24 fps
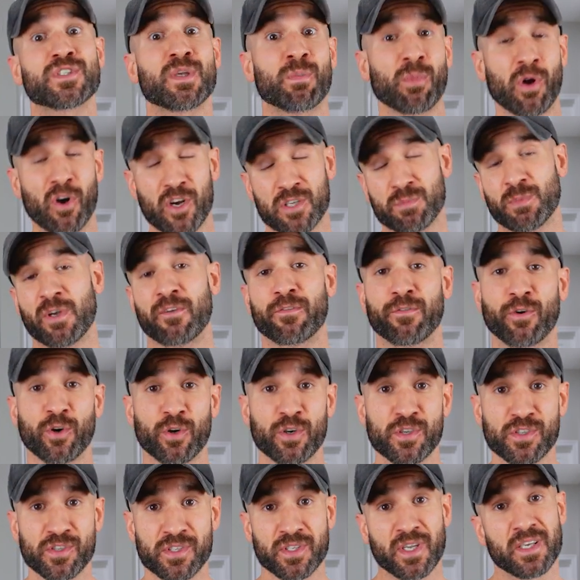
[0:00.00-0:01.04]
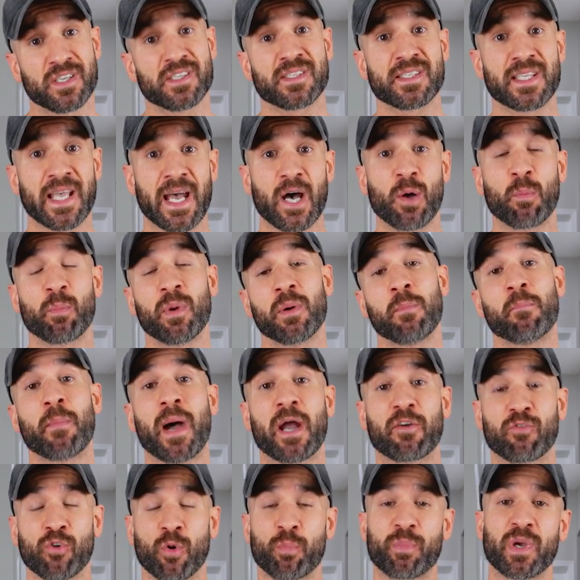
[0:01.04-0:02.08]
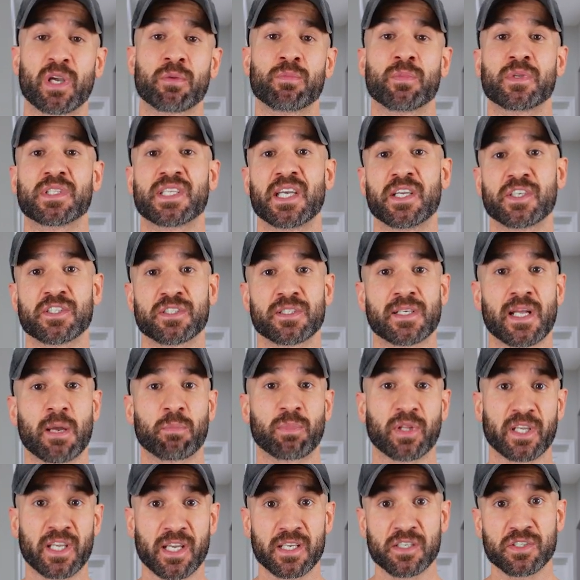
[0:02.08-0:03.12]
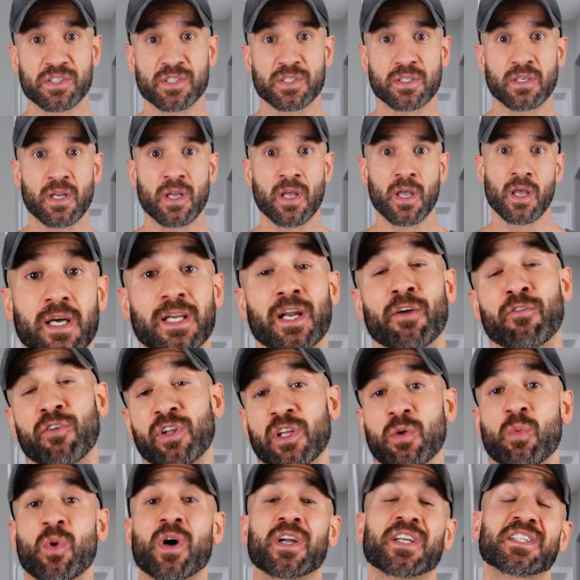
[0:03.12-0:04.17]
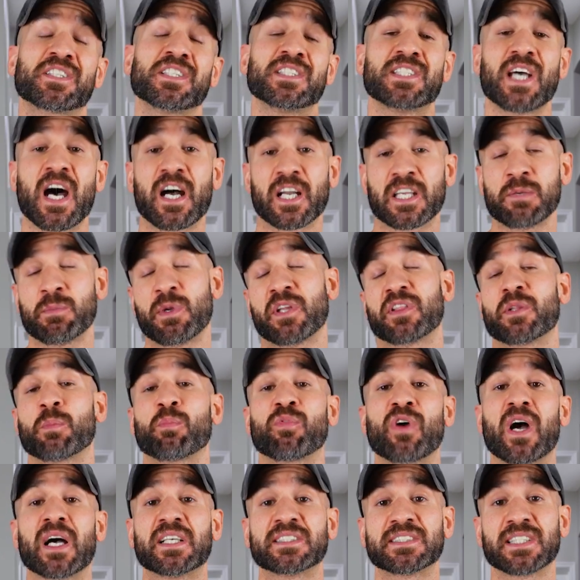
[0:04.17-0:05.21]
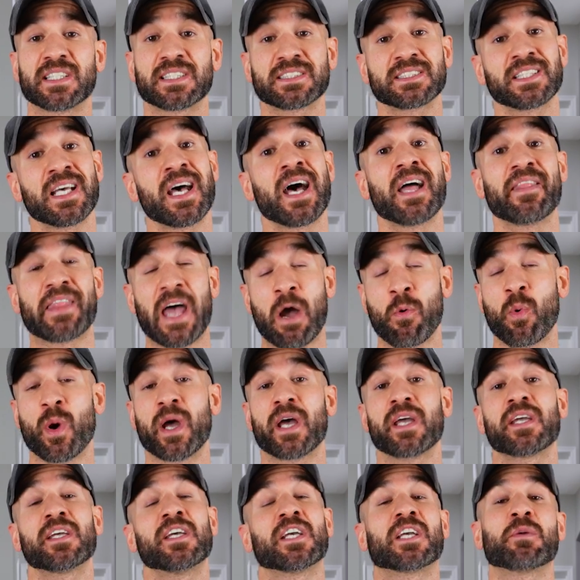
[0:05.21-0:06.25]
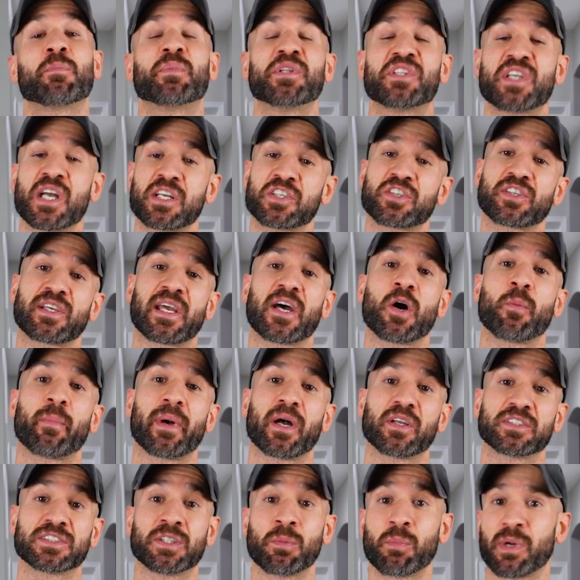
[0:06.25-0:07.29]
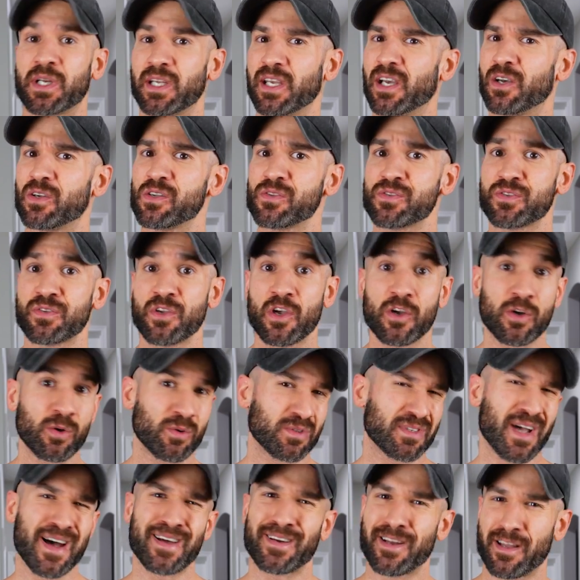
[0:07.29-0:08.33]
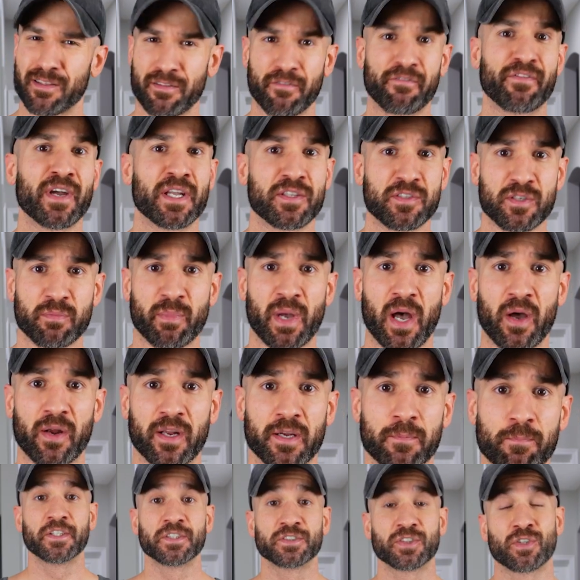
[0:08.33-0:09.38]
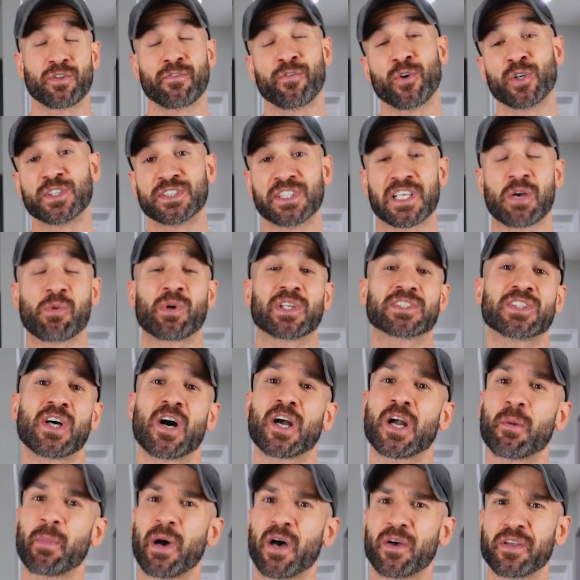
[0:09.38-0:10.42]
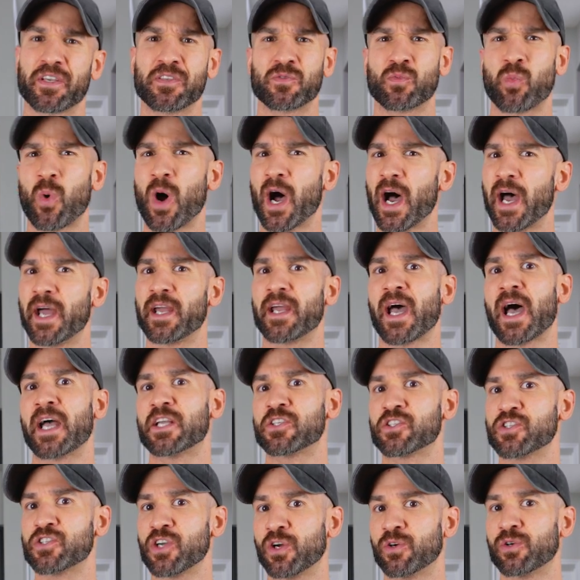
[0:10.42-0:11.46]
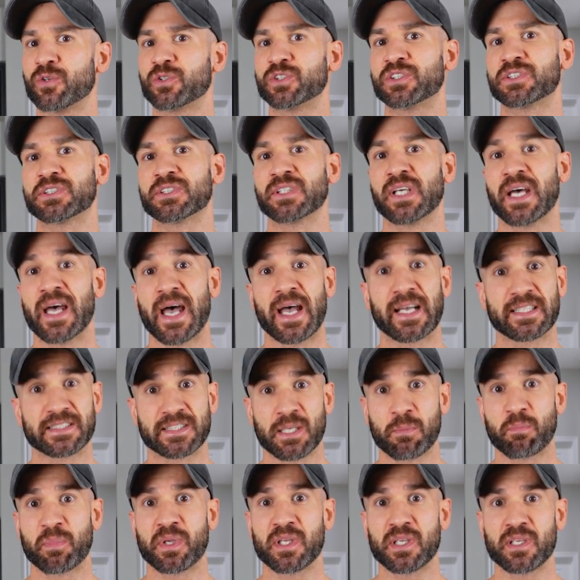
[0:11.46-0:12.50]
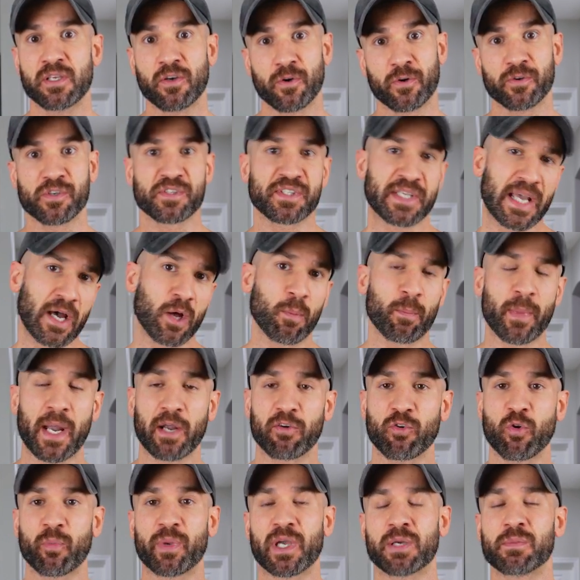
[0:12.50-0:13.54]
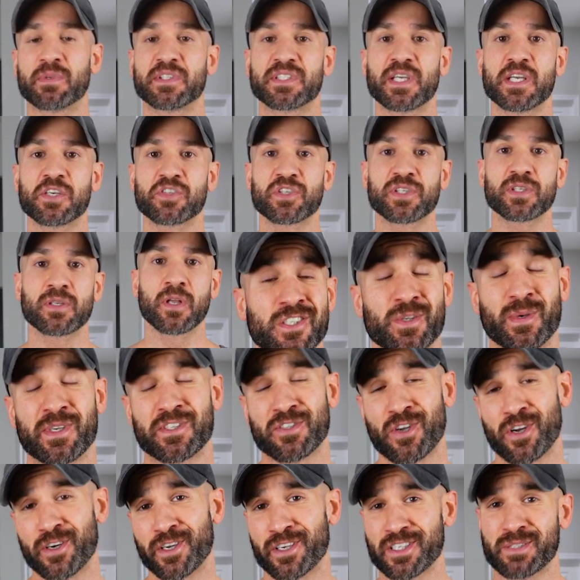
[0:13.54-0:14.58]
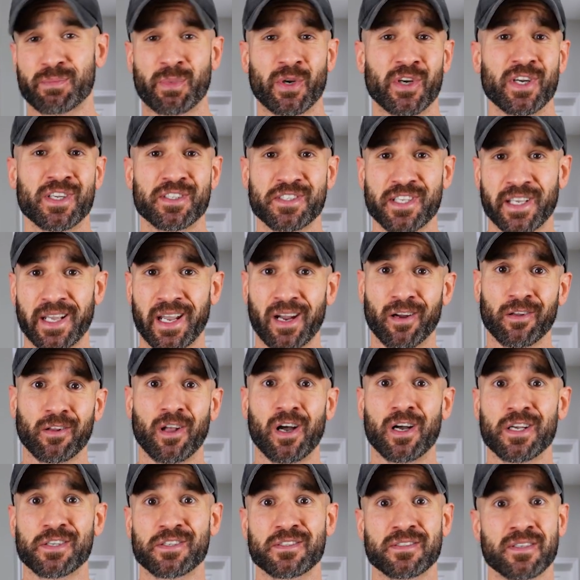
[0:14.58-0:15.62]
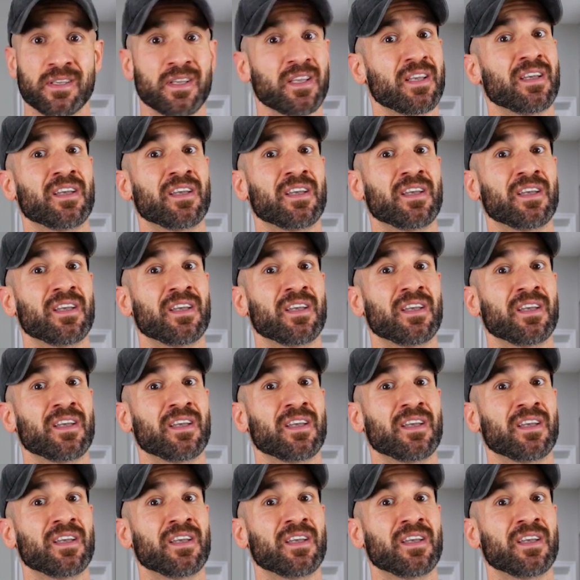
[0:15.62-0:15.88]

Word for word: tomorrow's my first scalp micropigmentation application and I really wanted to document the process. That way it could potentially help out somebody else who's kind of on the fence about it. So the first thing I want to talk about is why I chose SMP or scalp micropigmentation. So I started experiencing hair loss